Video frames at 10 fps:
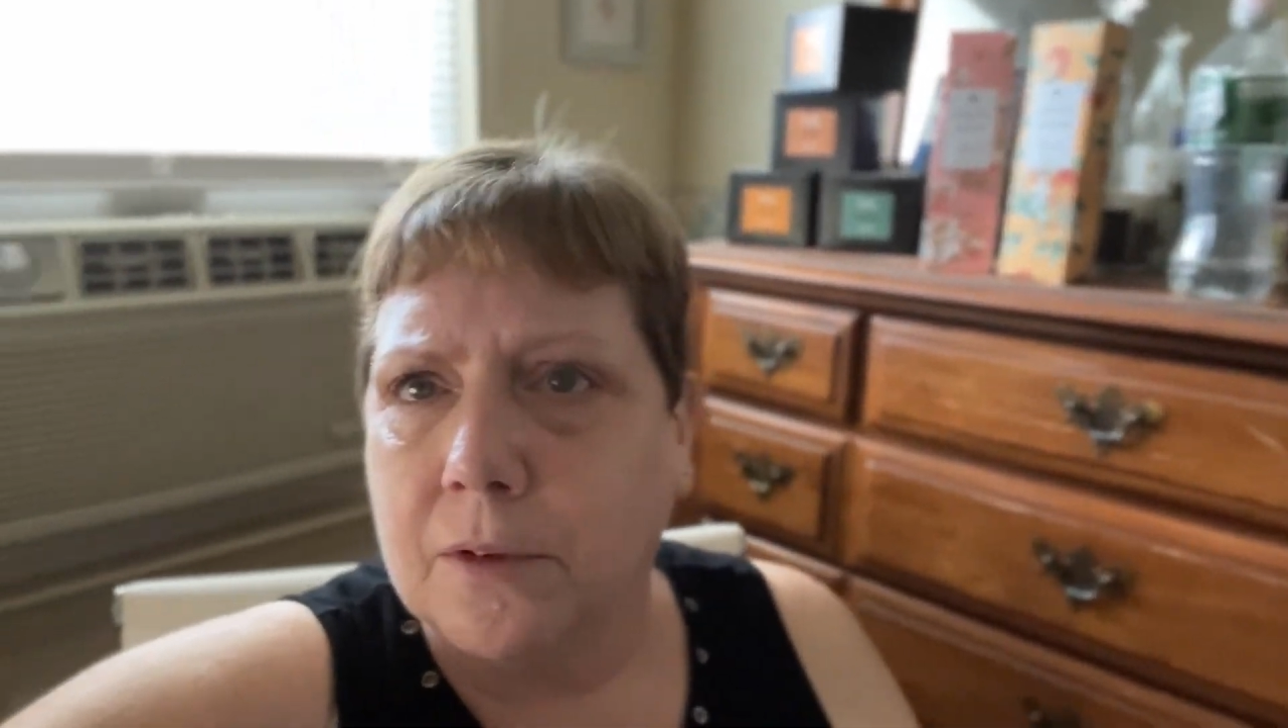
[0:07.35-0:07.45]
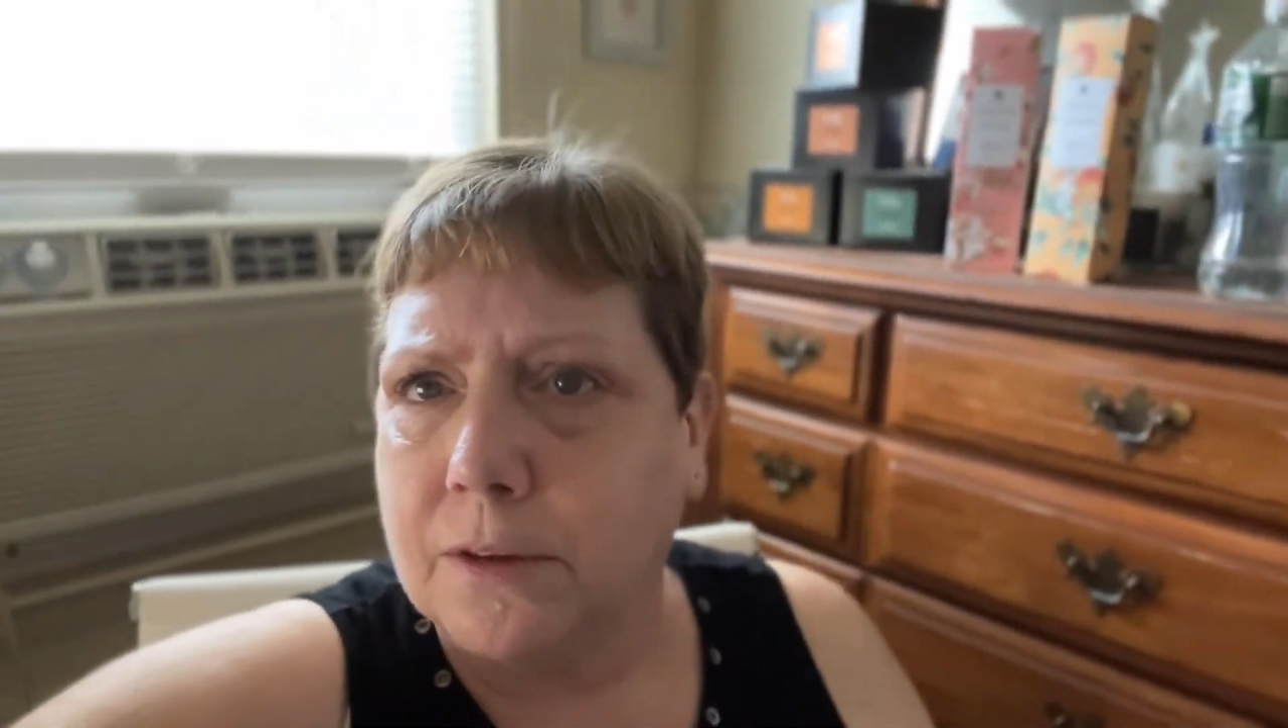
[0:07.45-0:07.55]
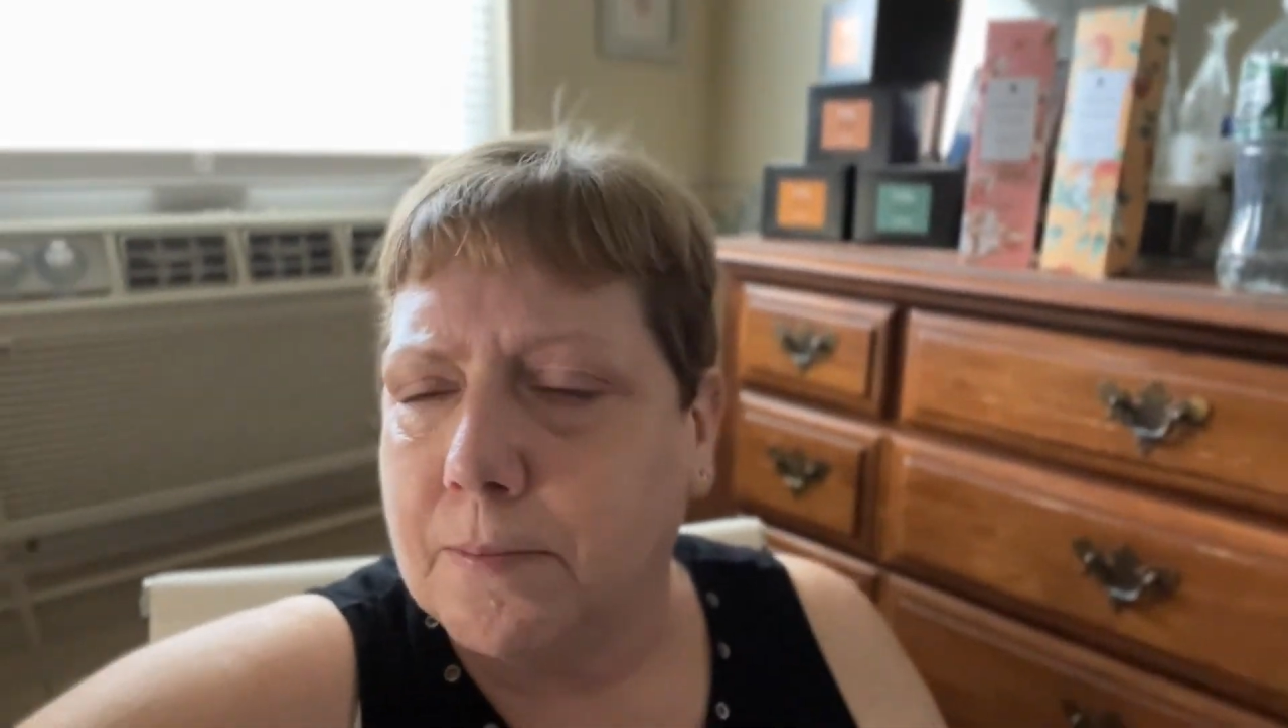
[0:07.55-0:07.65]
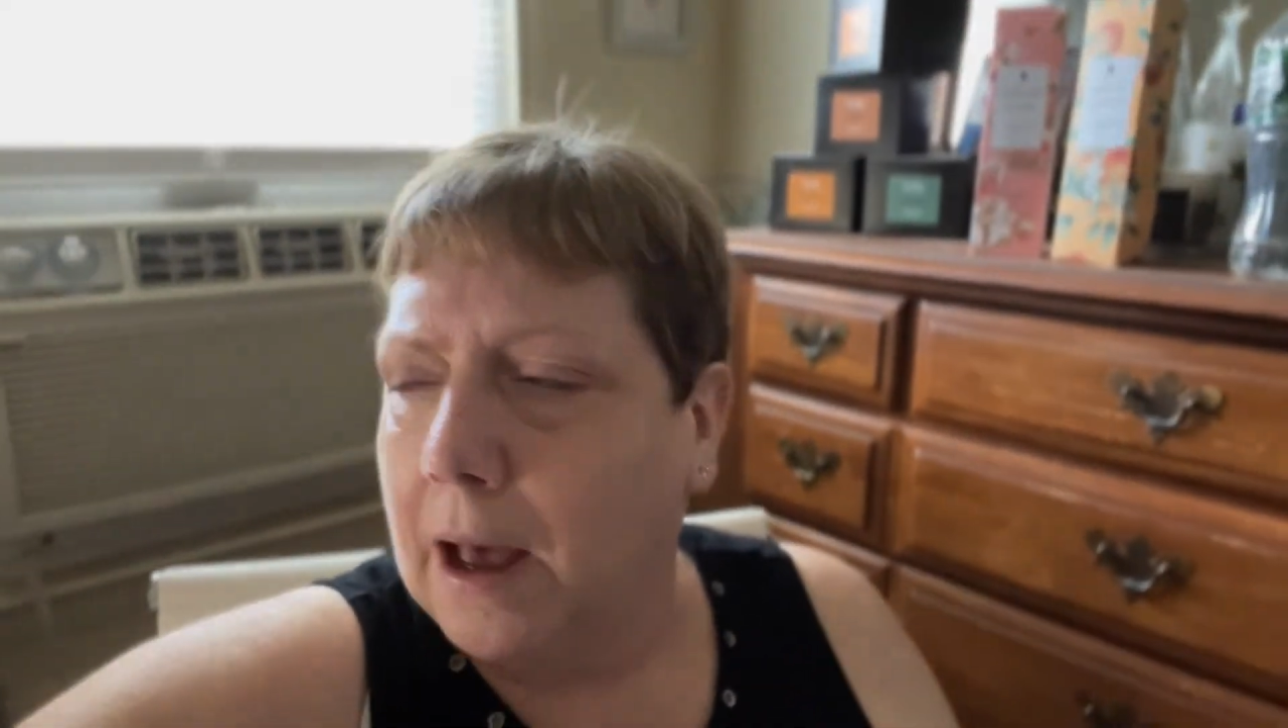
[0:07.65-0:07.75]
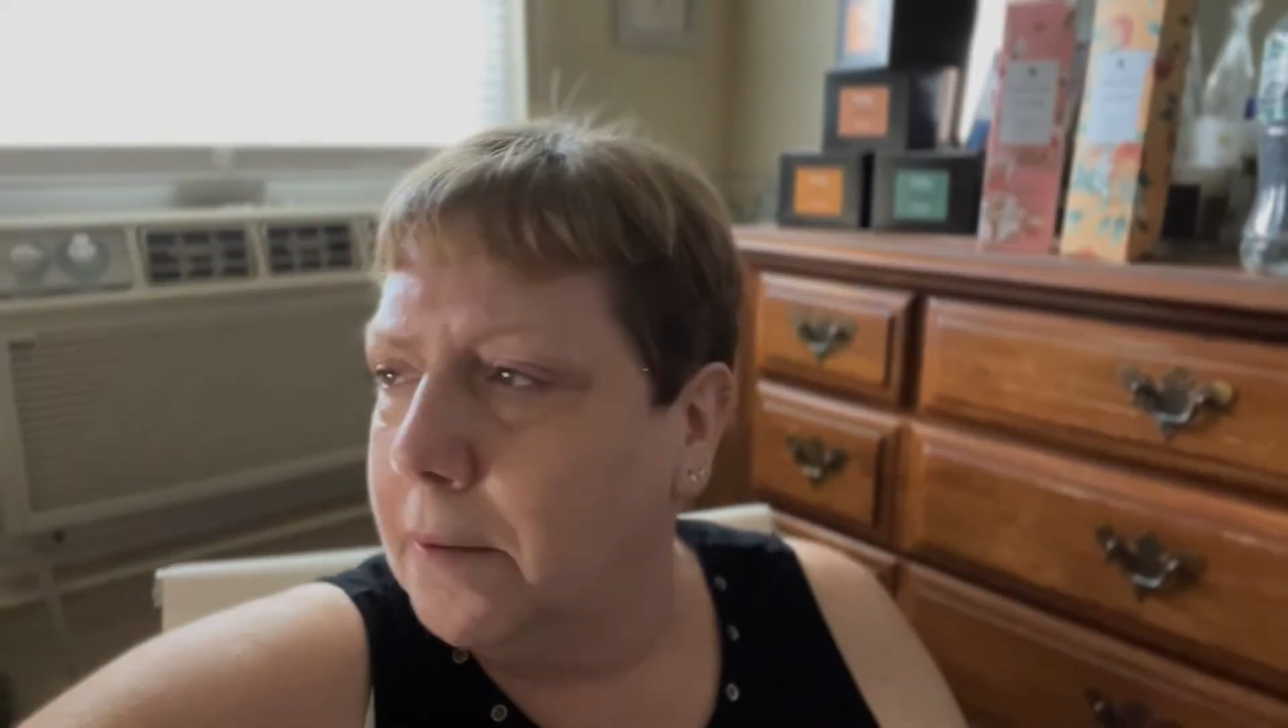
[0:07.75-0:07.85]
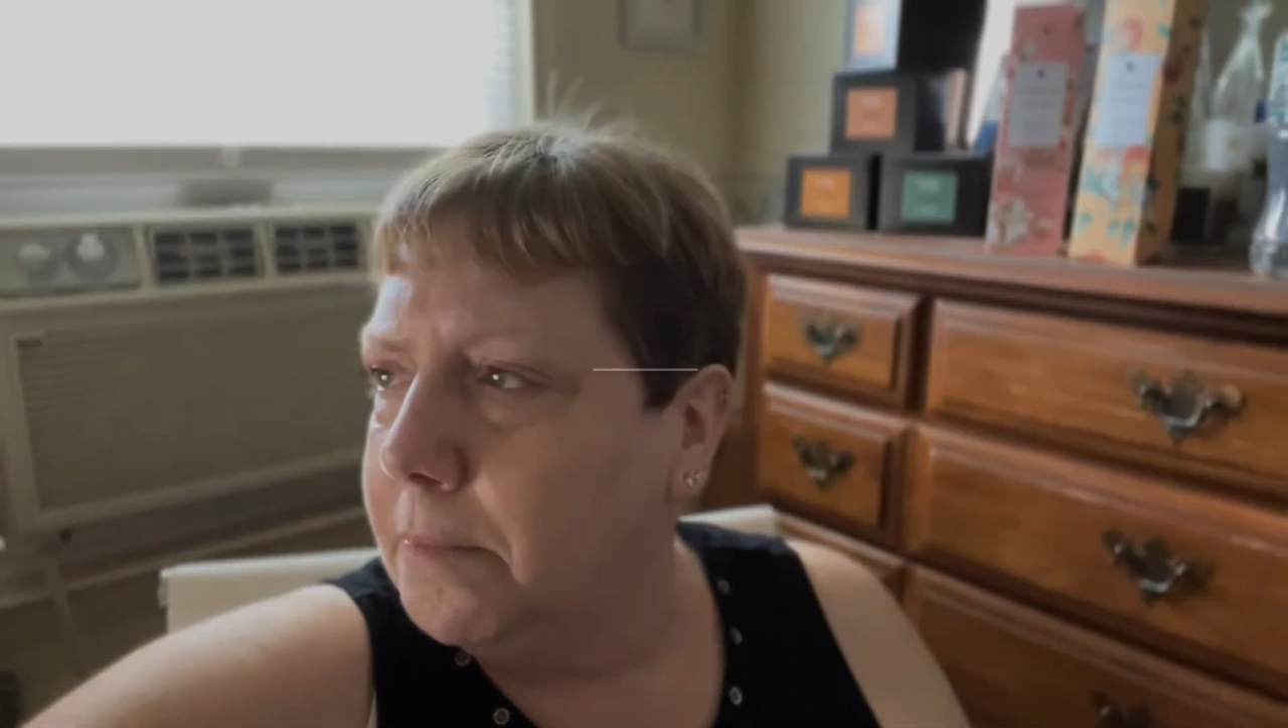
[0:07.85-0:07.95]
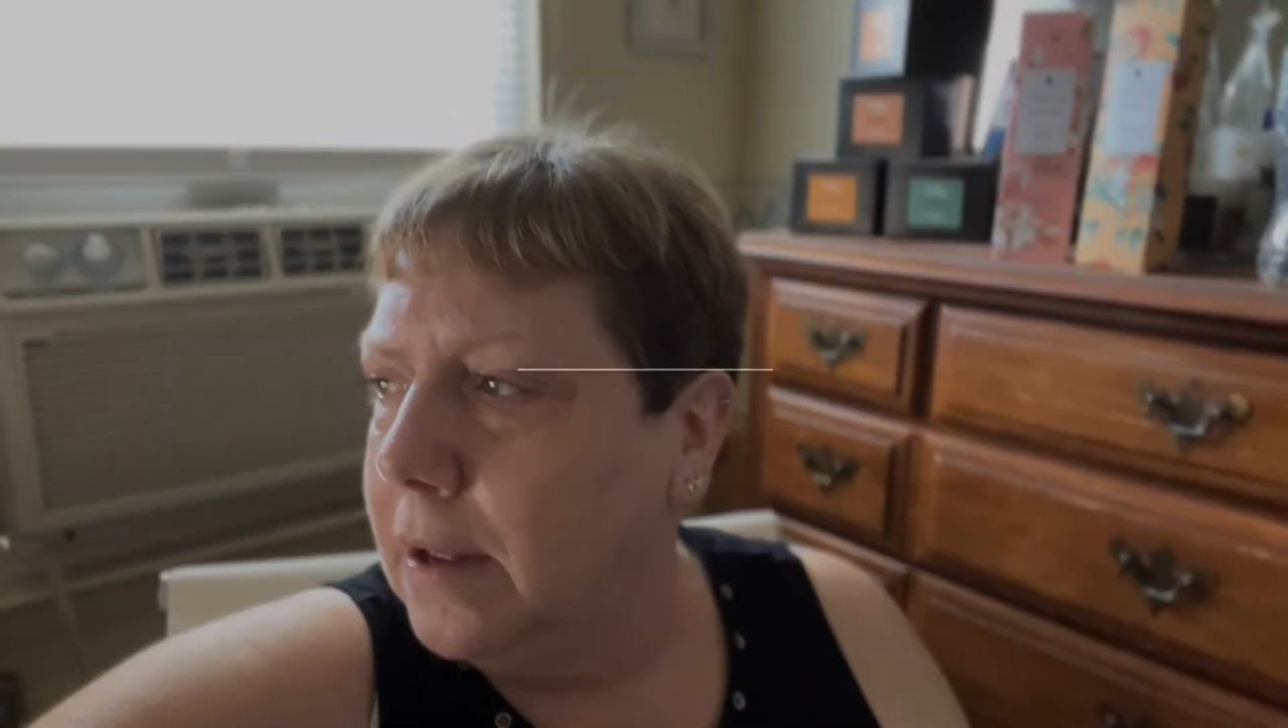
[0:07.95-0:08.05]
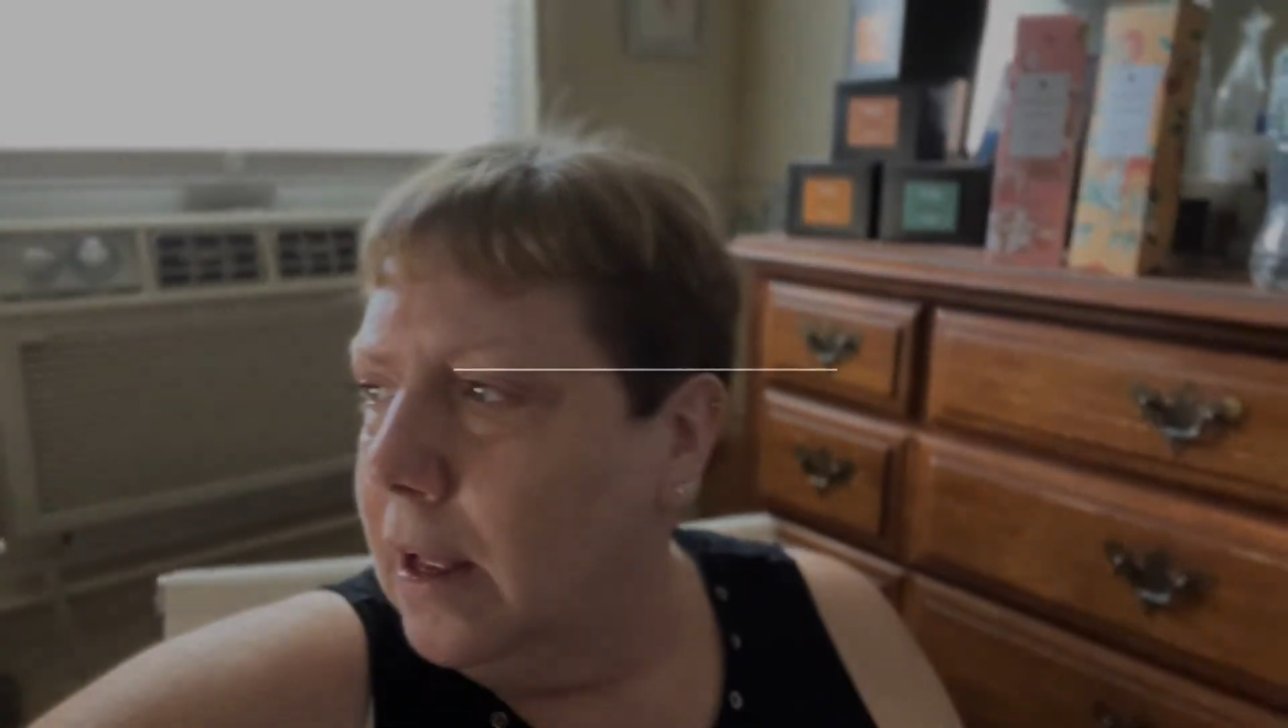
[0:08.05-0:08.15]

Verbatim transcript: was Mum.